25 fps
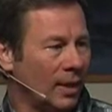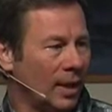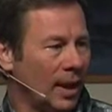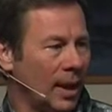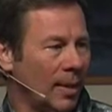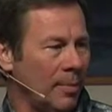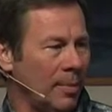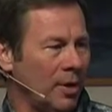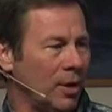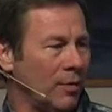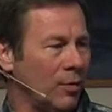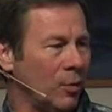
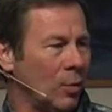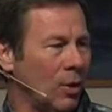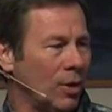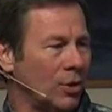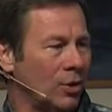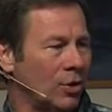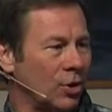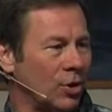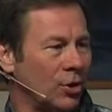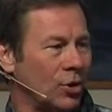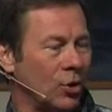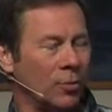How many of you
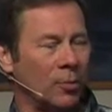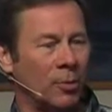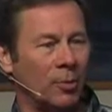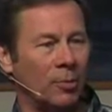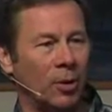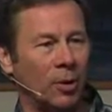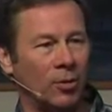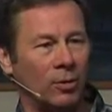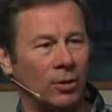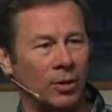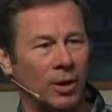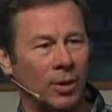watched the Super
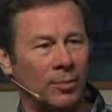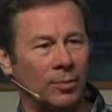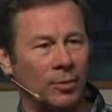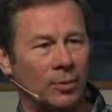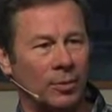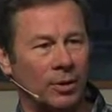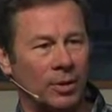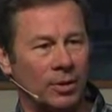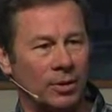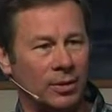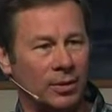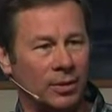Bowl a couple
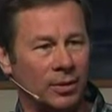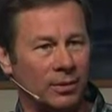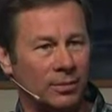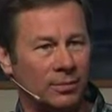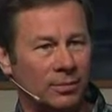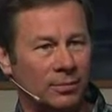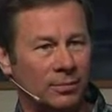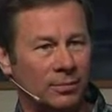of weeks ago?